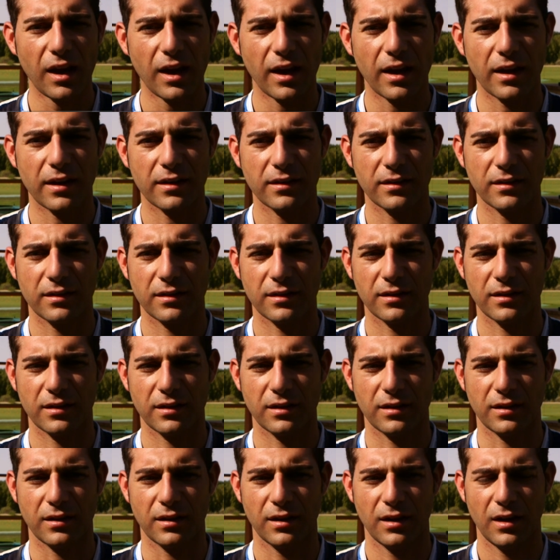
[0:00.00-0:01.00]
And
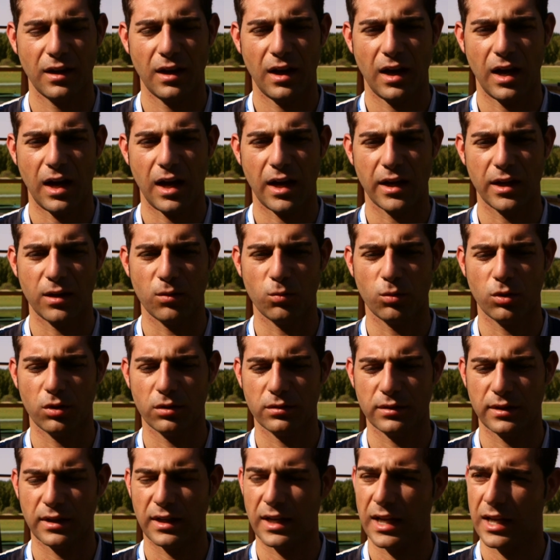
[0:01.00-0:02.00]
uh, I
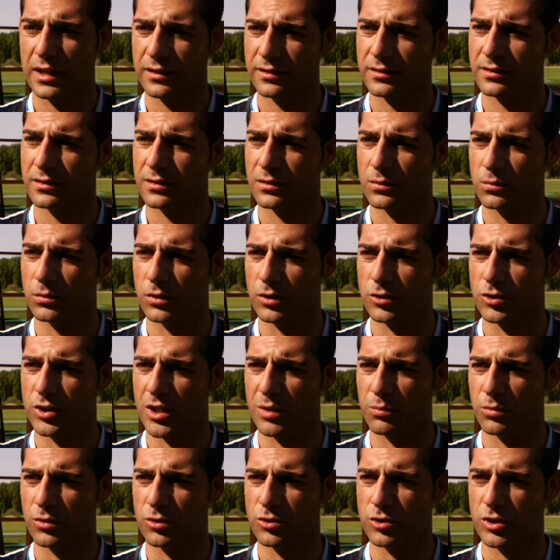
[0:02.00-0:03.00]
won the last World
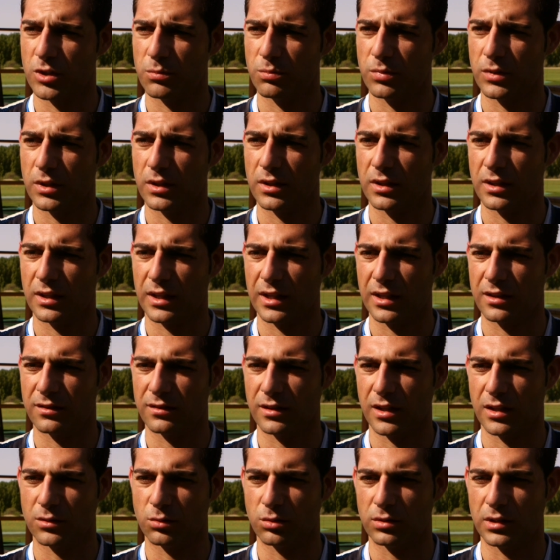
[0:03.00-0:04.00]
Championship in
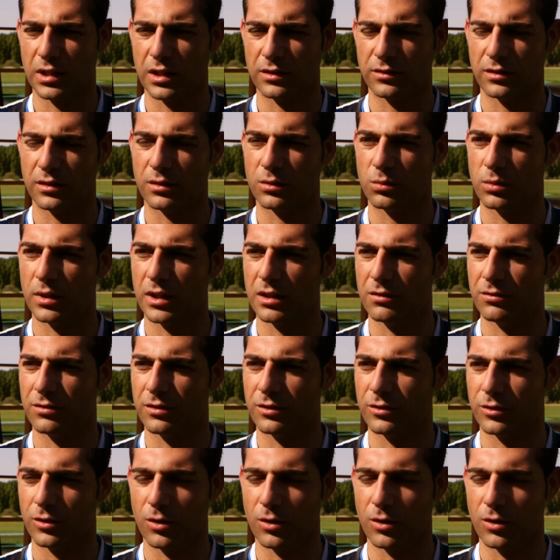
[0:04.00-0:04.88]
Kazan 2012,